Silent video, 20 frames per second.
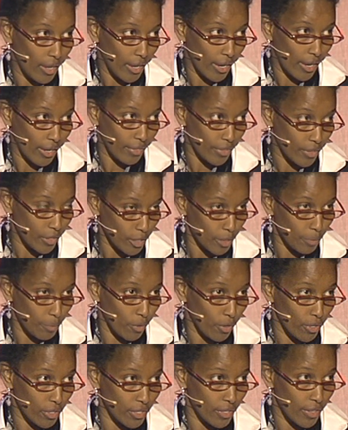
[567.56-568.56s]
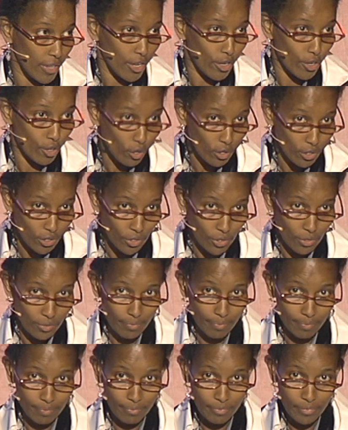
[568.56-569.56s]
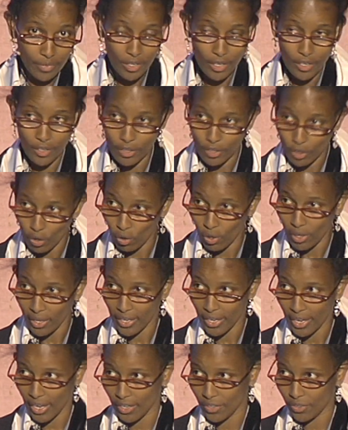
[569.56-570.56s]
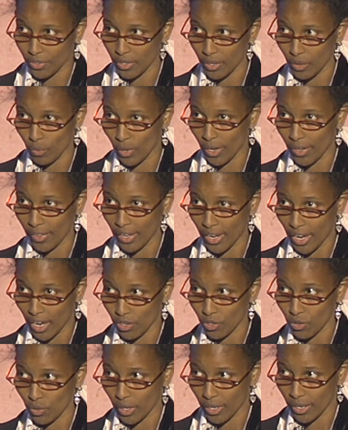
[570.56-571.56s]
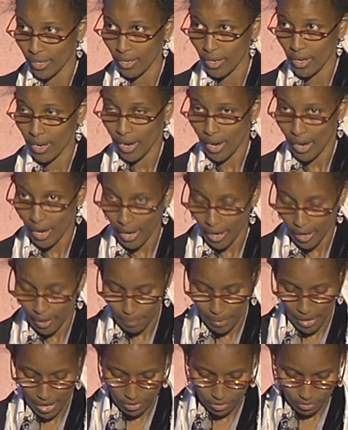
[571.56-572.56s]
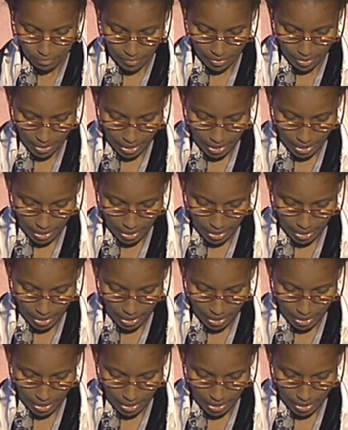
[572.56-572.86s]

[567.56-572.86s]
And at this point, they are not. In the only country where they actually are part of